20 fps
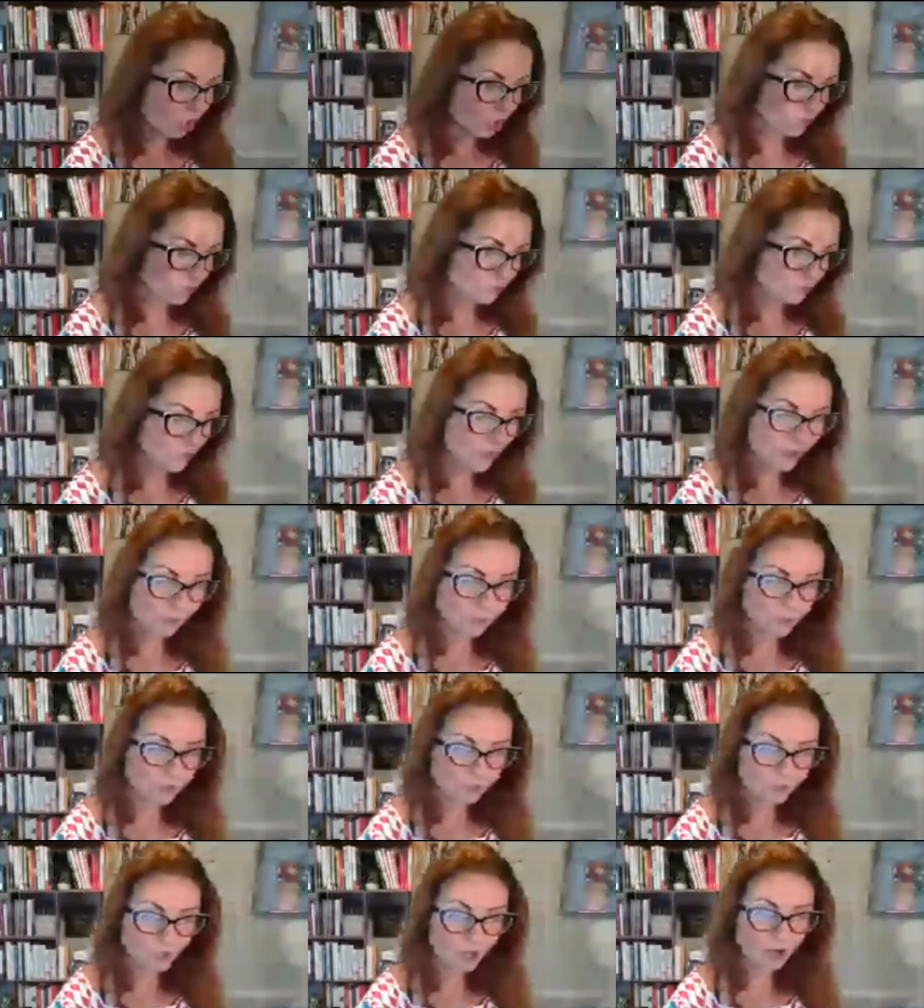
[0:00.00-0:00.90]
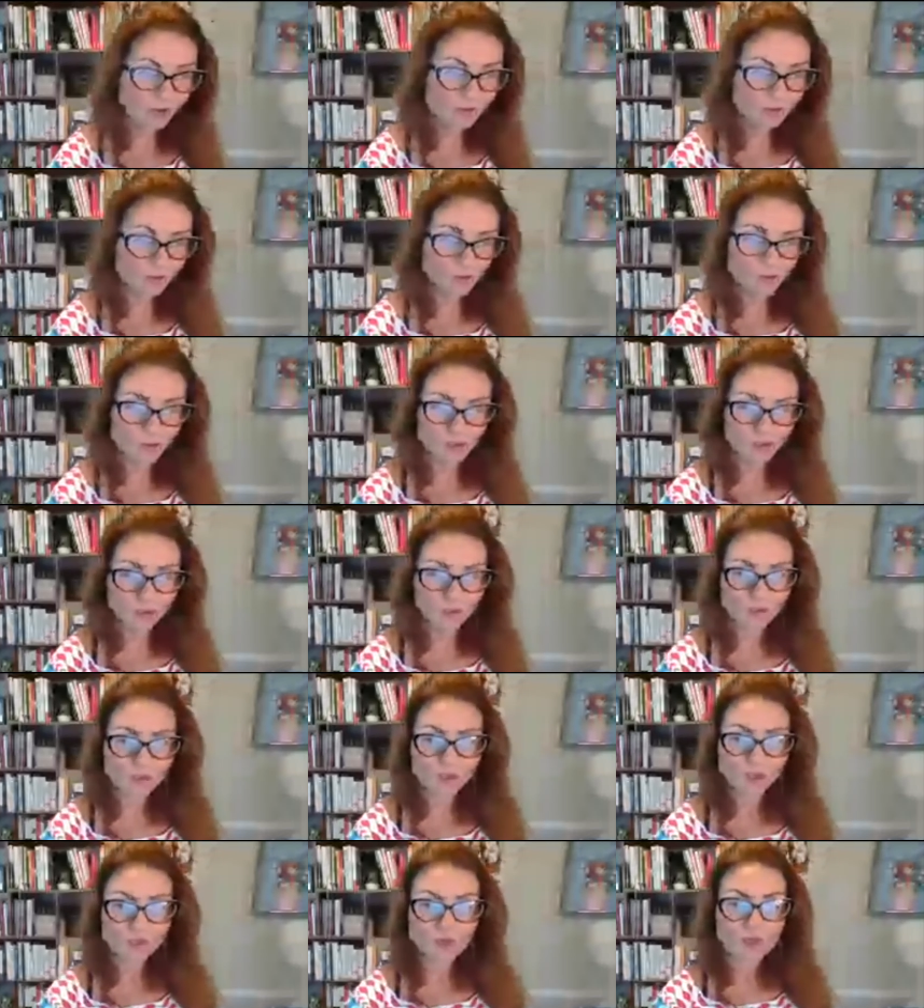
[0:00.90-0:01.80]
I would love for you
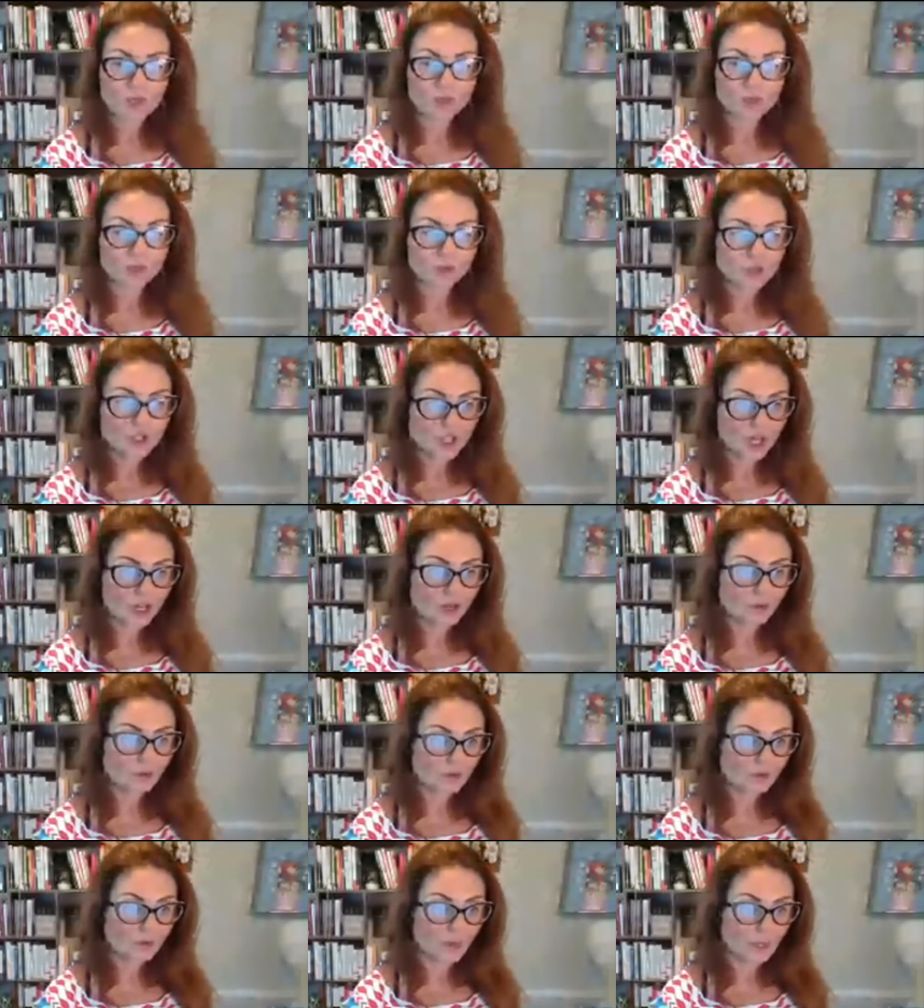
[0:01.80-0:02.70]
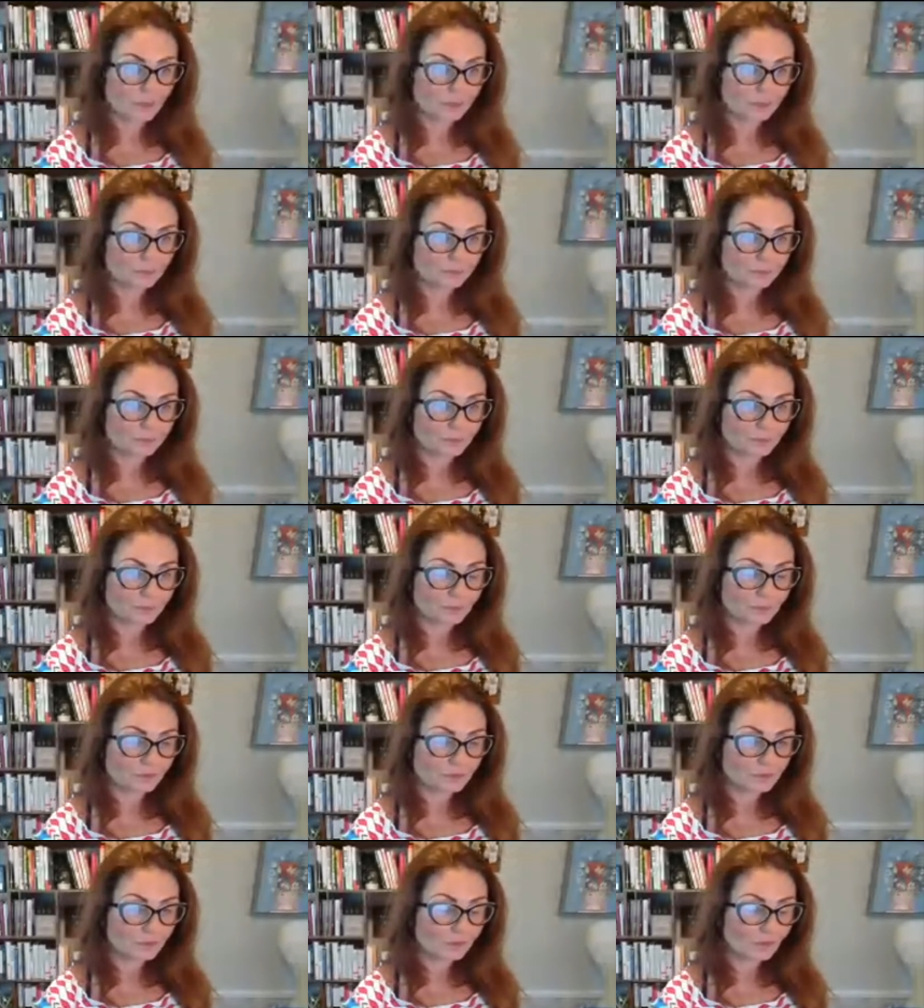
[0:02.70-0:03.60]
to share with me,
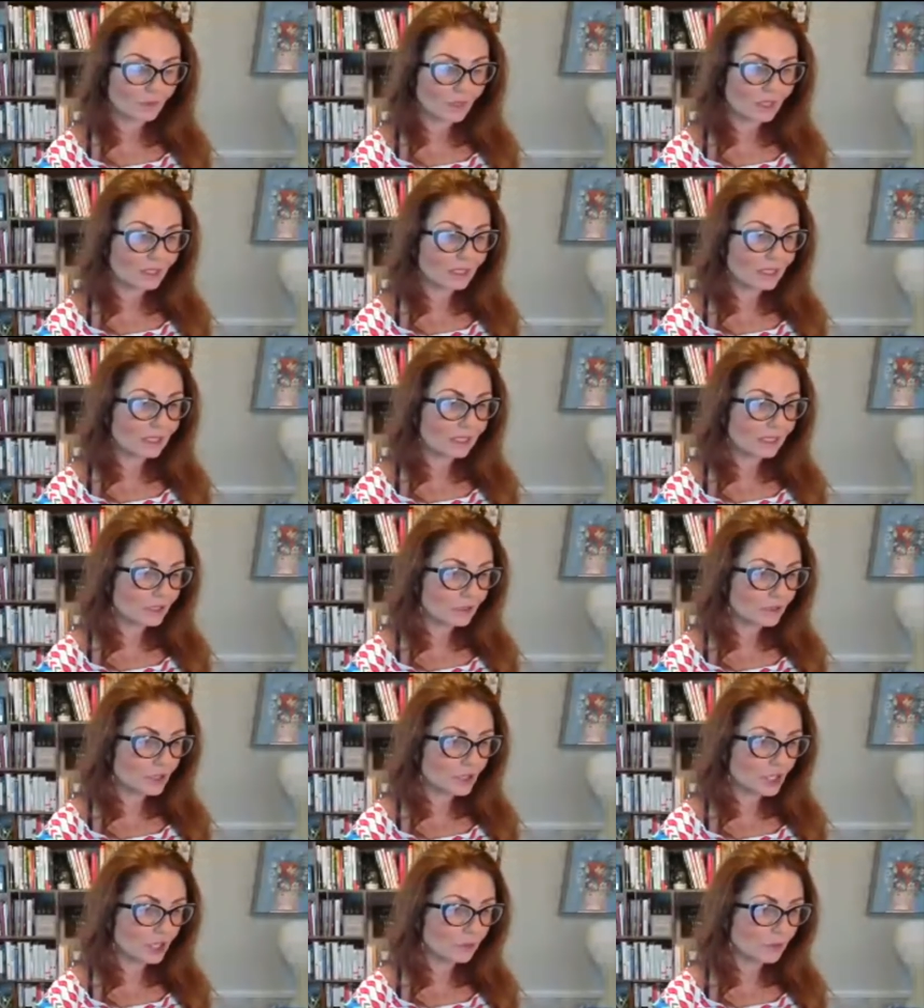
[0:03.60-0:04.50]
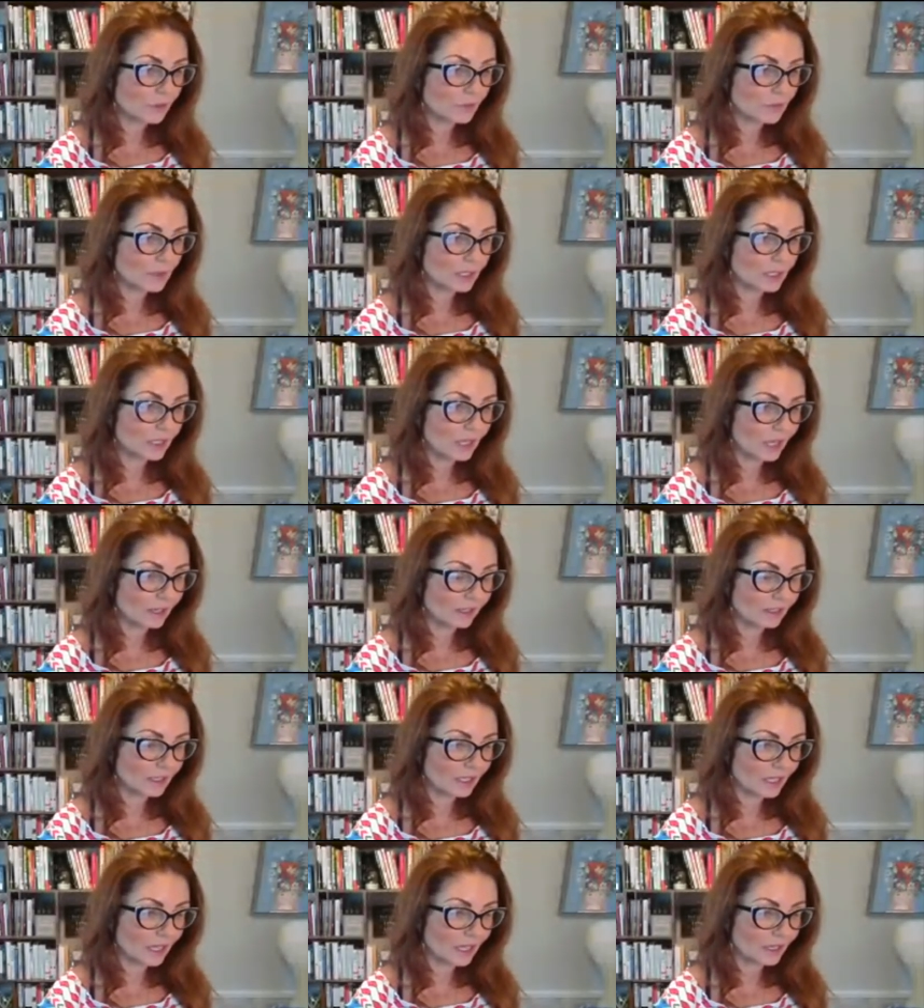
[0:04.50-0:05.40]
uh, share with me the
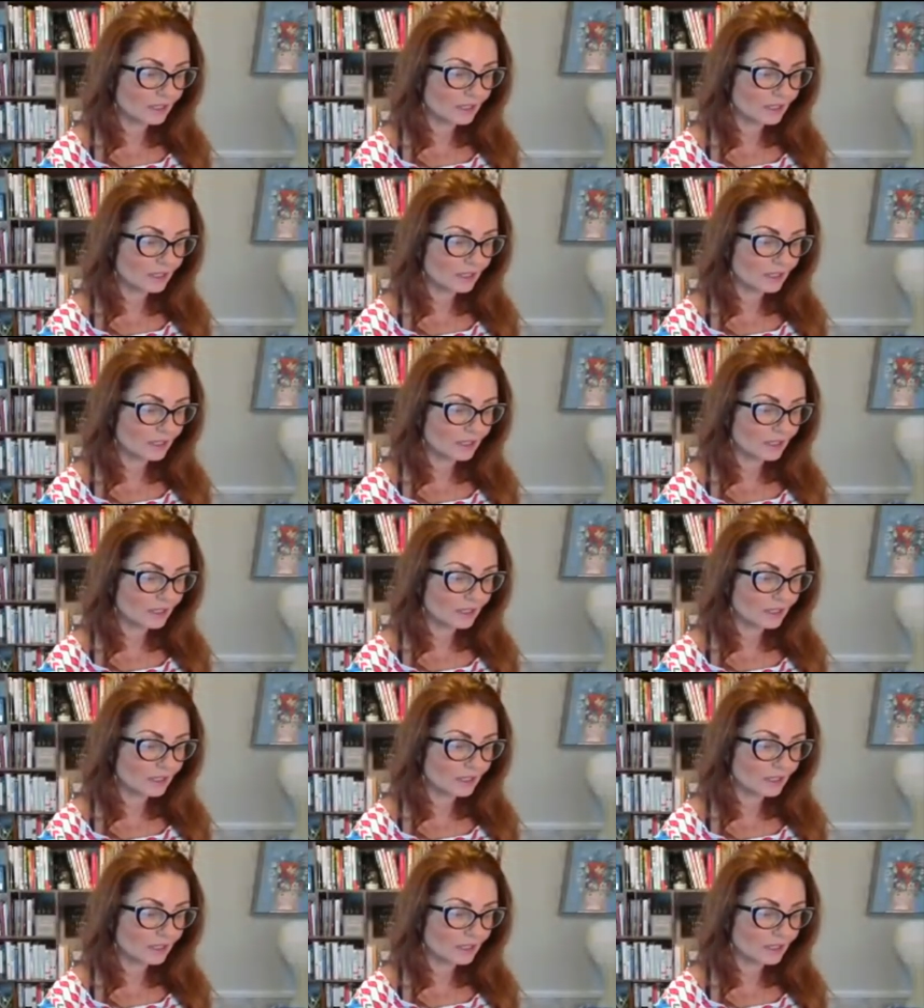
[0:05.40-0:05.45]
ideas.